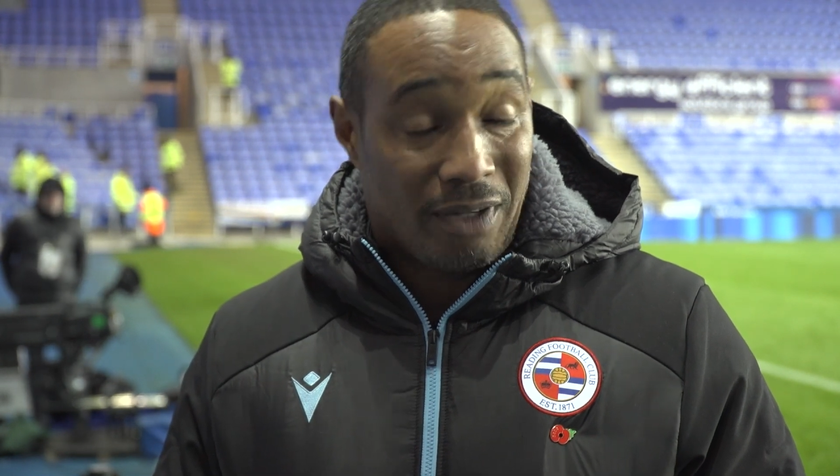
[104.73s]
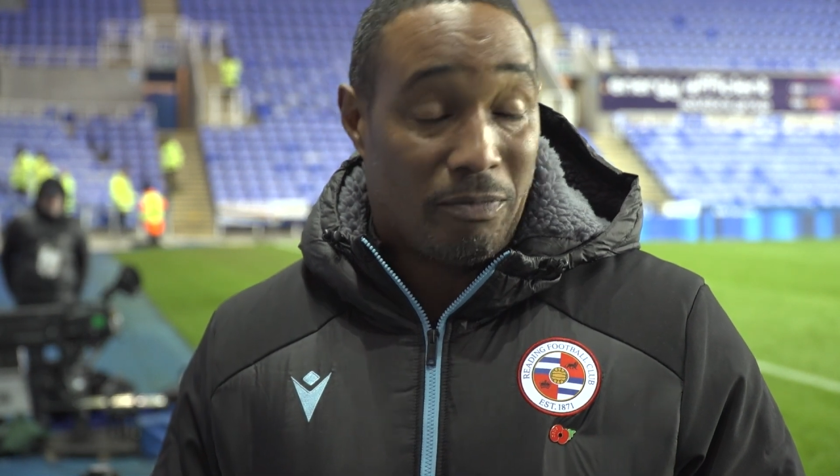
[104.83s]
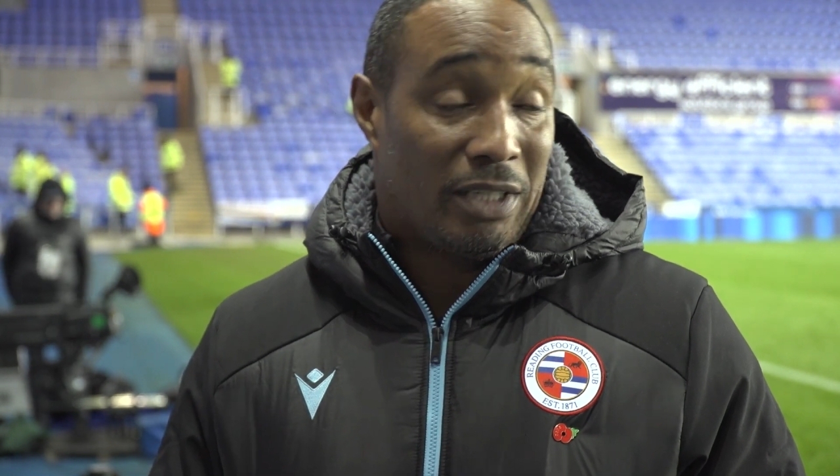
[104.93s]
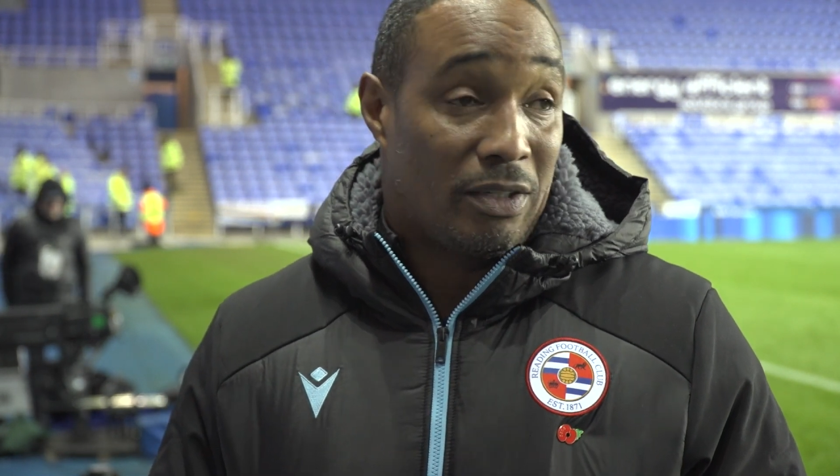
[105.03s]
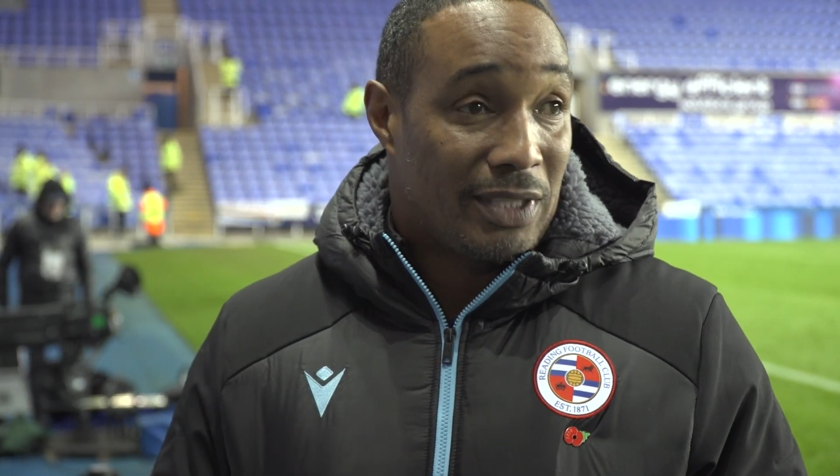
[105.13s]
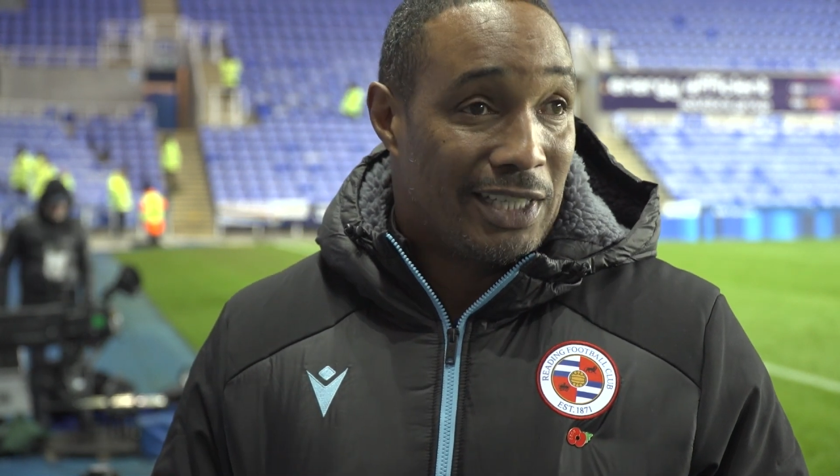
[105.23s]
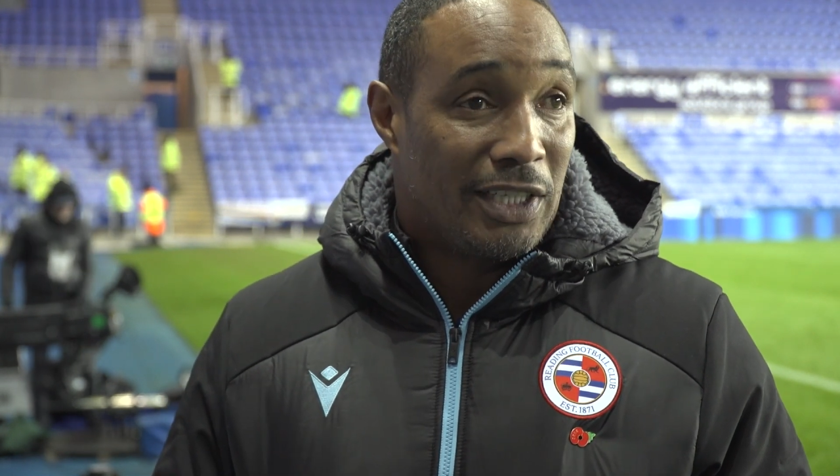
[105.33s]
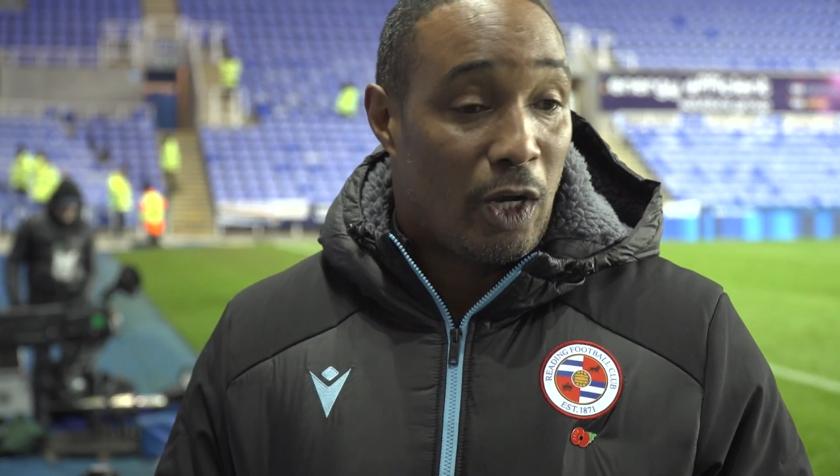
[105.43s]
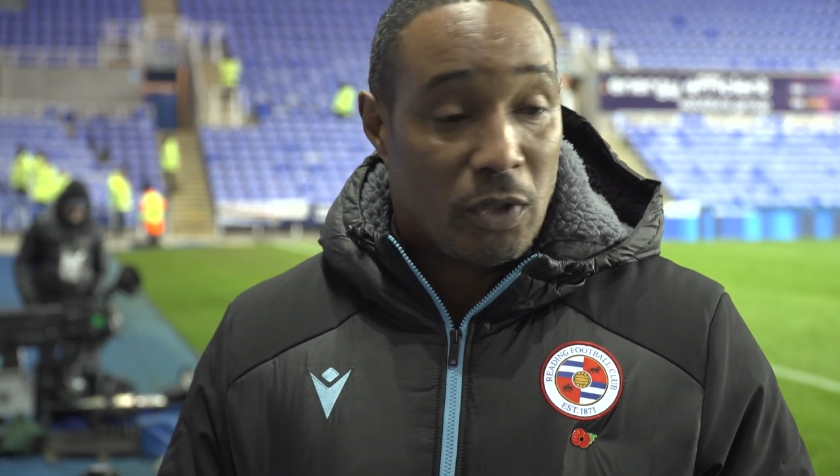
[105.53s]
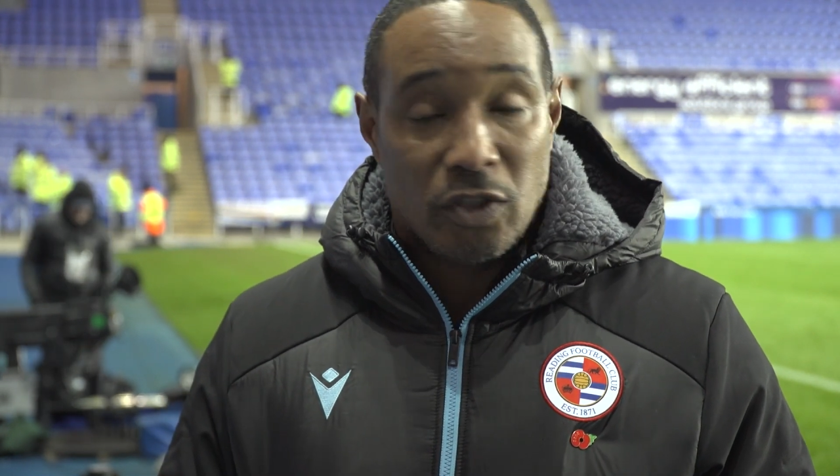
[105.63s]
no, I can't say
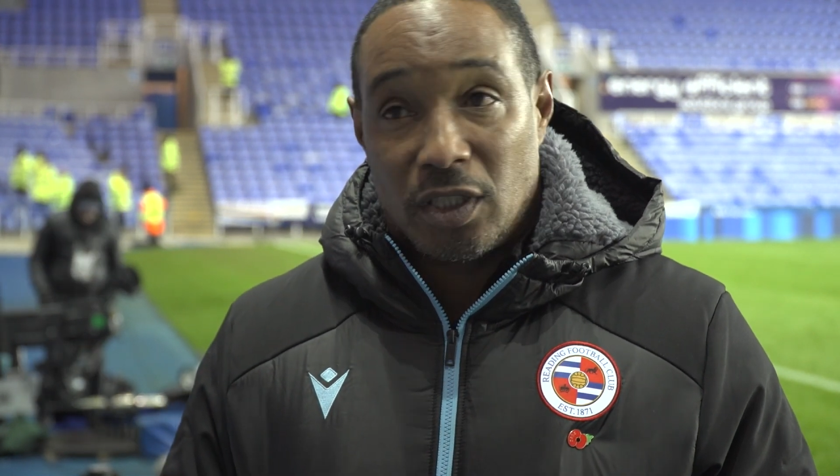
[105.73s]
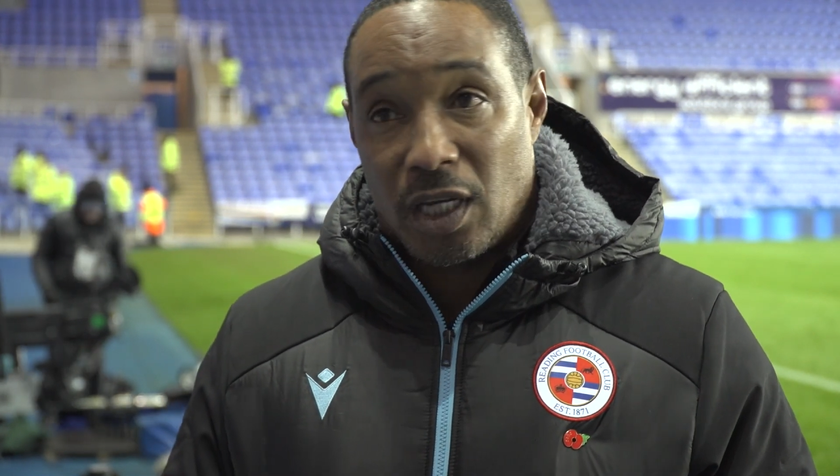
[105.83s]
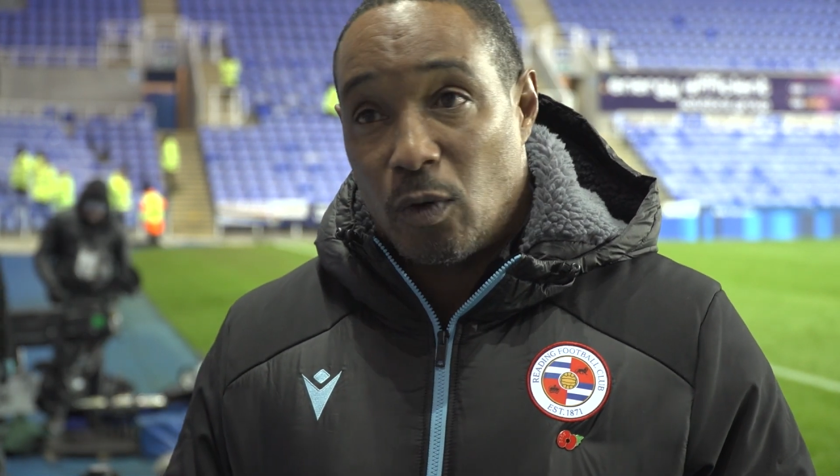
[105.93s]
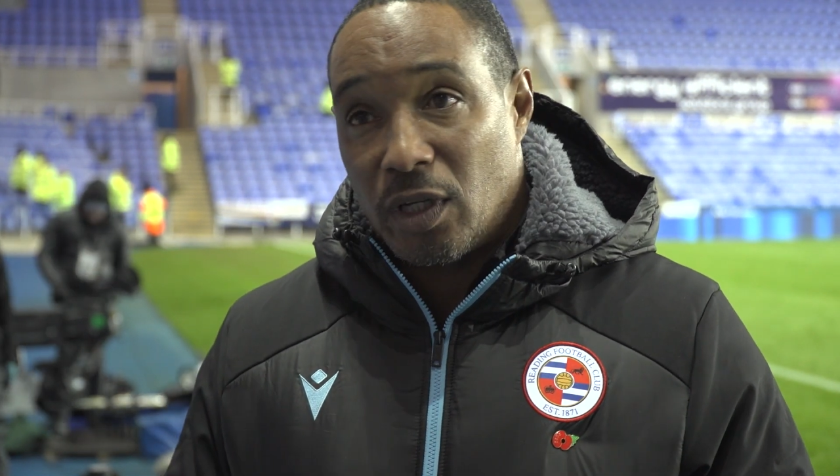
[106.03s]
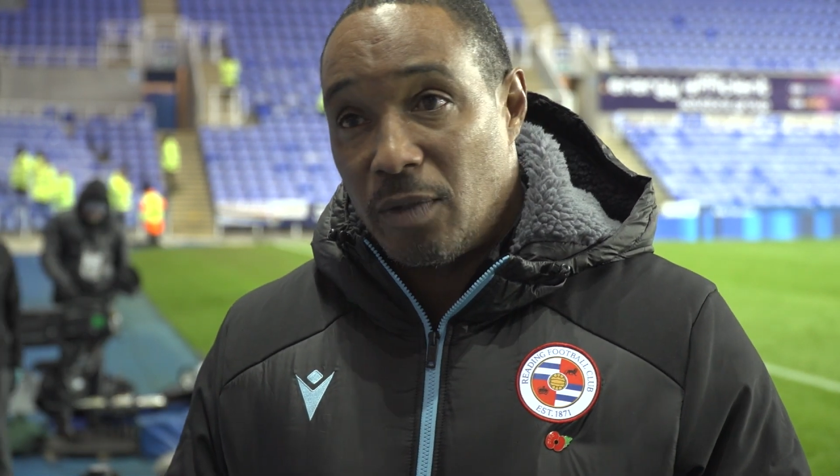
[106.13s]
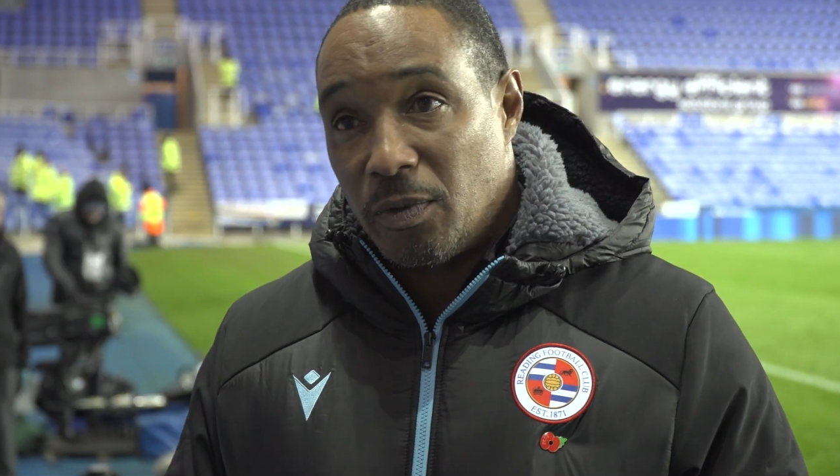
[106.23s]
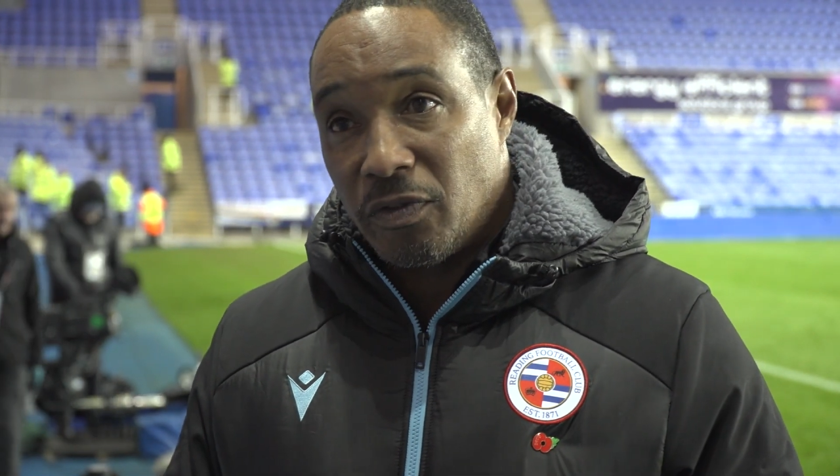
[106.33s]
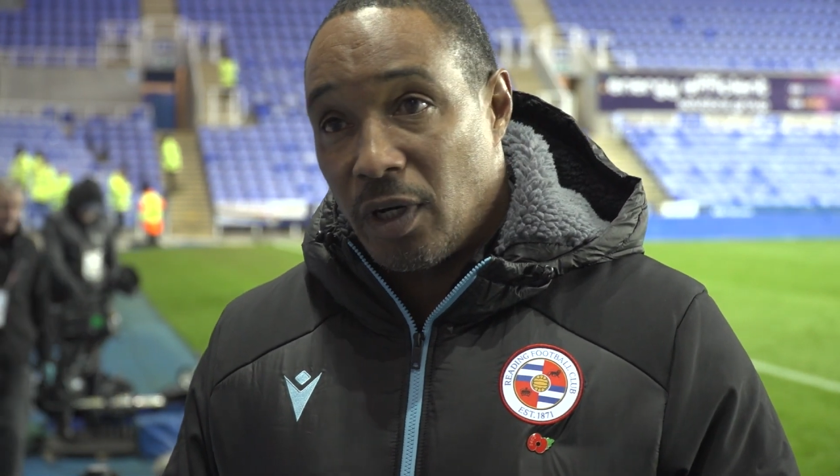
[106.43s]
Joe because of the goalkeeper,